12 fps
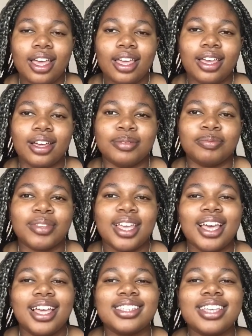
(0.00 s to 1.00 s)
Yeah.
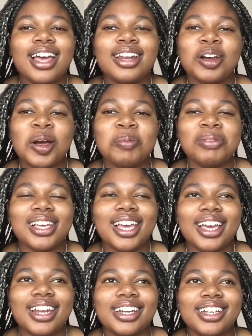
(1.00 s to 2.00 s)
It's kind of
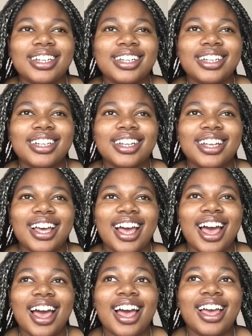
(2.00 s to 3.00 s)
complicated.
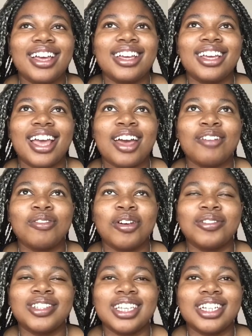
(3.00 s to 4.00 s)
I have
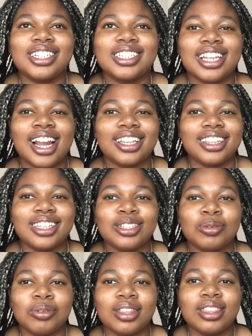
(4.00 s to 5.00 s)
conversations like this
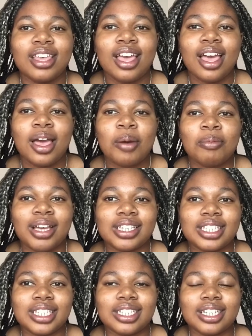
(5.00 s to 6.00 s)
with my
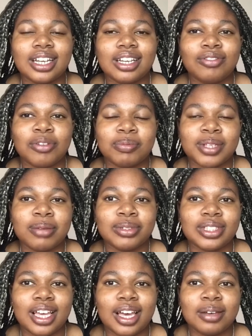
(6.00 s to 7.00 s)
sister from time
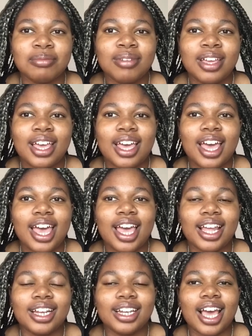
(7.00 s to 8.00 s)
to time,
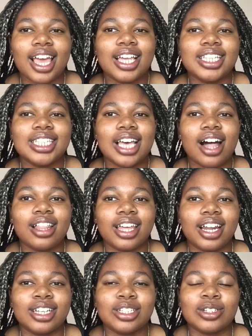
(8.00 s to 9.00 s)
and I can tell
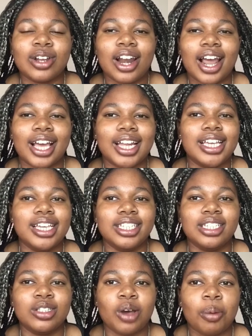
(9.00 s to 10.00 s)
that it's not like an
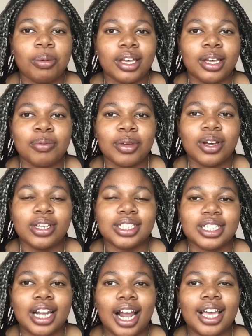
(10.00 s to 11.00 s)
easy topic, because
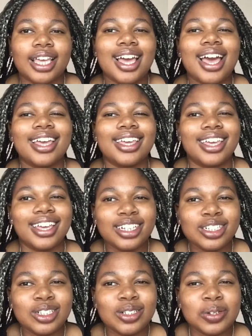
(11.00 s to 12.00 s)
it's like, yeah, I
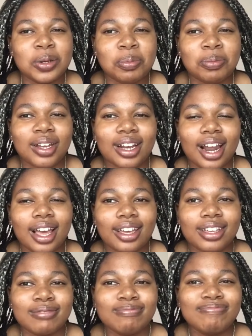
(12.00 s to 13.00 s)
get you, but
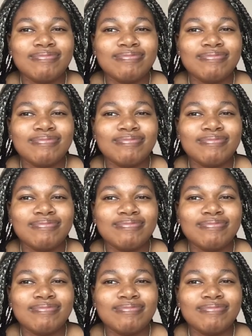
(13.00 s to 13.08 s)
like,